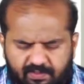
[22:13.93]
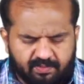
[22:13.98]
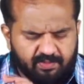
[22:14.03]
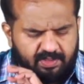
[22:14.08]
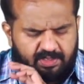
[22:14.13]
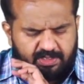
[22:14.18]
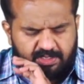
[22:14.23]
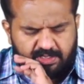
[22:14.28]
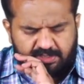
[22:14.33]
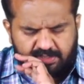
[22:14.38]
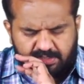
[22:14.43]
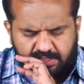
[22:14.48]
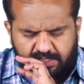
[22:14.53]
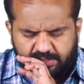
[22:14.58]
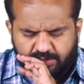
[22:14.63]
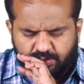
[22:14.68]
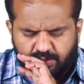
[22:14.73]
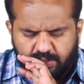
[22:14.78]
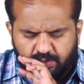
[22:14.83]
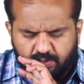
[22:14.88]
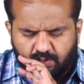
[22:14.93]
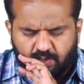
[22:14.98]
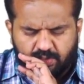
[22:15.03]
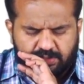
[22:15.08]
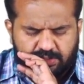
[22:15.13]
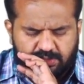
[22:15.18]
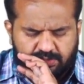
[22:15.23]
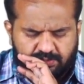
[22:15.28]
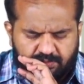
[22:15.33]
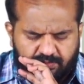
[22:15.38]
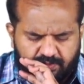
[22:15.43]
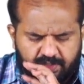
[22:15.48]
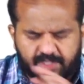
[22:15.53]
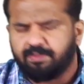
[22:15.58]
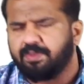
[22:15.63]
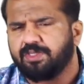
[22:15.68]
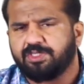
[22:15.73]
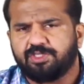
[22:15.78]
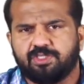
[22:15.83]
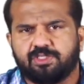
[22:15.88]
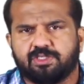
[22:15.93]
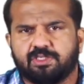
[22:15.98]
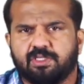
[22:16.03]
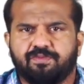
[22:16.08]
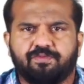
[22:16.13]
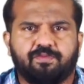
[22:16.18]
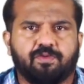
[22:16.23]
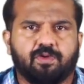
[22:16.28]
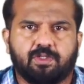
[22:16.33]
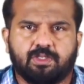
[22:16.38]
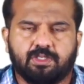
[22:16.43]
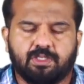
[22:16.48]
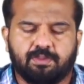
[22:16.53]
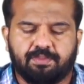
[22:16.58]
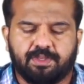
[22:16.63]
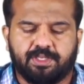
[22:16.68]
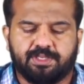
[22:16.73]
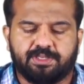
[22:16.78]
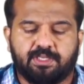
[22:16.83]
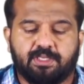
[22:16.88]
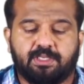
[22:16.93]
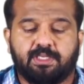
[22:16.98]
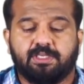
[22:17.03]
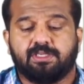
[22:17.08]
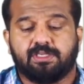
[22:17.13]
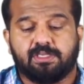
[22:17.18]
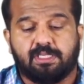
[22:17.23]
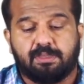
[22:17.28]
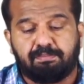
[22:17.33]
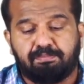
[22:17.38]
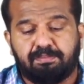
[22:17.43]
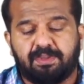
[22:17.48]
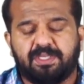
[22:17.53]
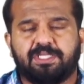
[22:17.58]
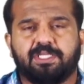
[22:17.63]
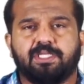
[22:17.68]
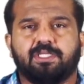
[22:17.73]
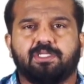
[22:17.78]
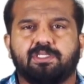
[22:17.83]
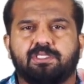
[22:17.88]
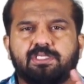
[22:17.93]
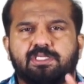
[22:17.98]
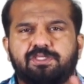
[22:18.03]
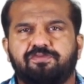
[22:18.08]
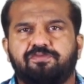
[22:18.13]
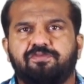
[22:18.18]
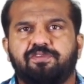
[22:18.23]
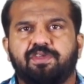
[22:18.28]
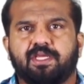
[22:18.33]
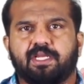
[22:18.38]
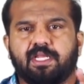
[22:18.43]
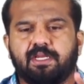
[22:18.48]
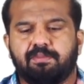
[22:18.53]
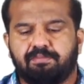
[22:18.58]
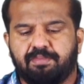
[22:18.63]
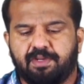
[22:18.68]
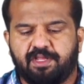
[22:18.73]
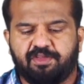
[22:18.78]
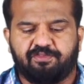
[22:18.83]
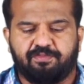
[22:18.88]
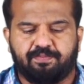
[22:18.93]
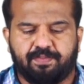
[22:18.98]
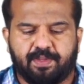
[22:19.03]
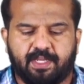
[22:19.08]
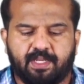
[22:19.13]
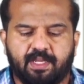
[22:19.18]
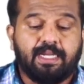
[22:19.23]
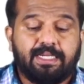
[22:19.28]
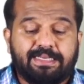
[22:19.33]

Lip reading: It is actually causes very much discomfort to the patient. It is repetitive, severe and brief pain.